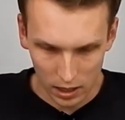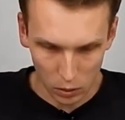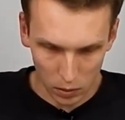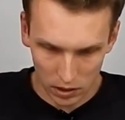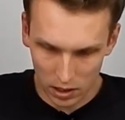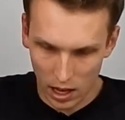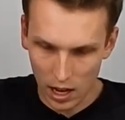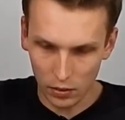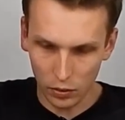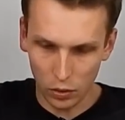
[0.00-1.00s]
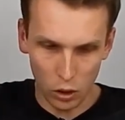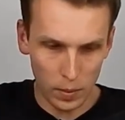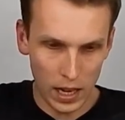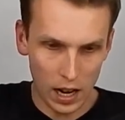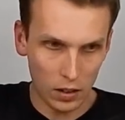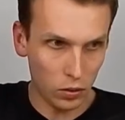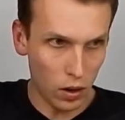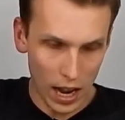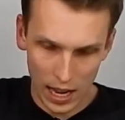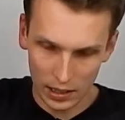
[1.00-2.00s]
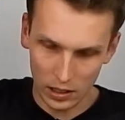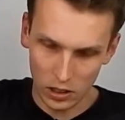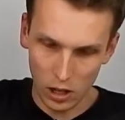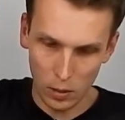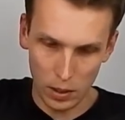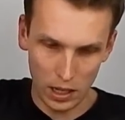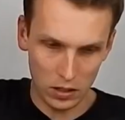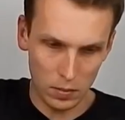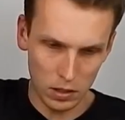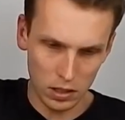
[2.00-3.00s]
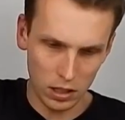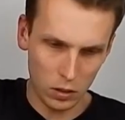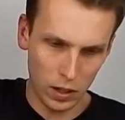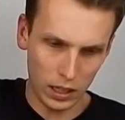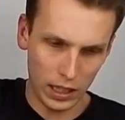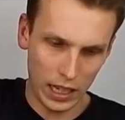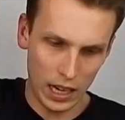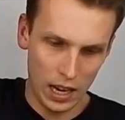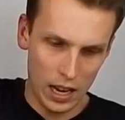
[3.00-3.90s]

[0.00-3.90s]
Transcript: the ones that aren't for me are right at the top here. So I'm just going to quickly